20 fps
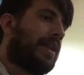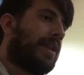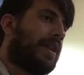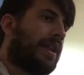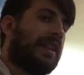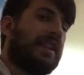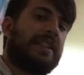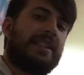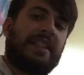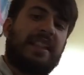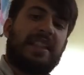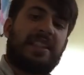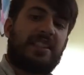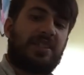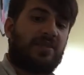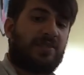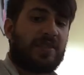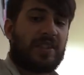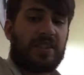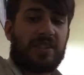think that's
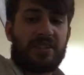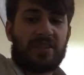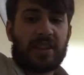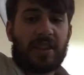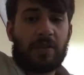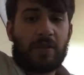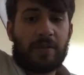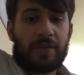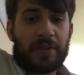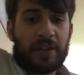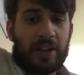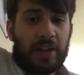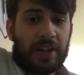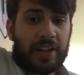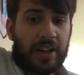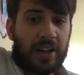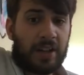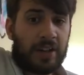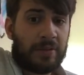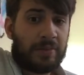obviously you can tell whether you
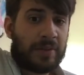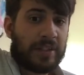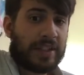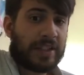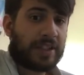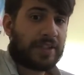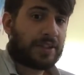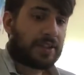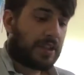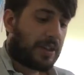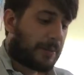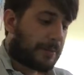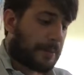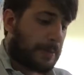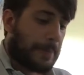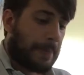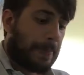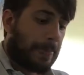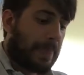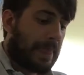like at home, etc.
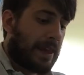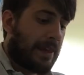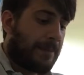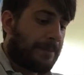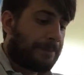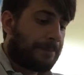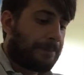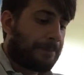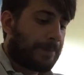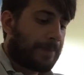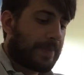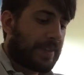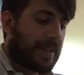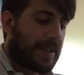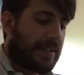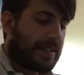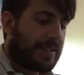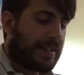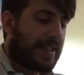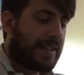
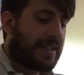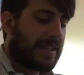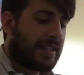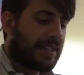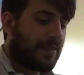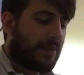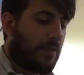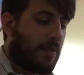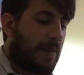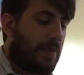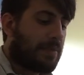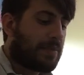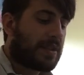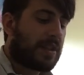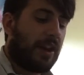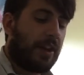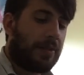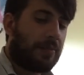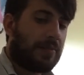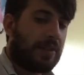Details of a member's
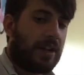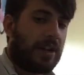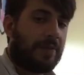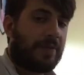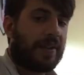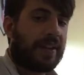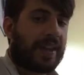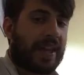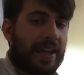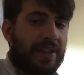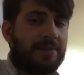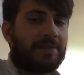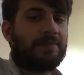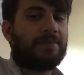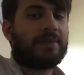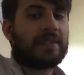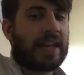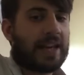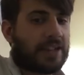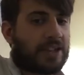home life, again,
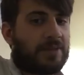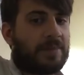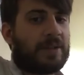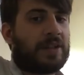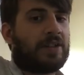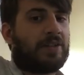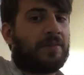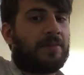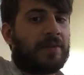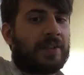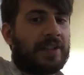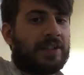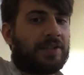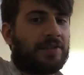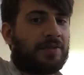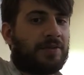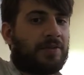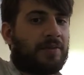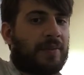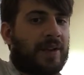that should be
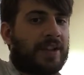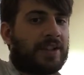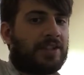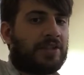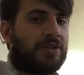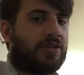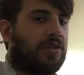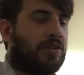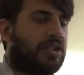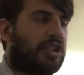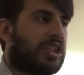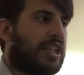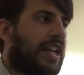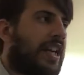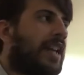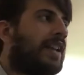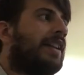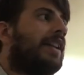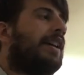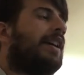confidential information, not
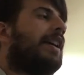shared.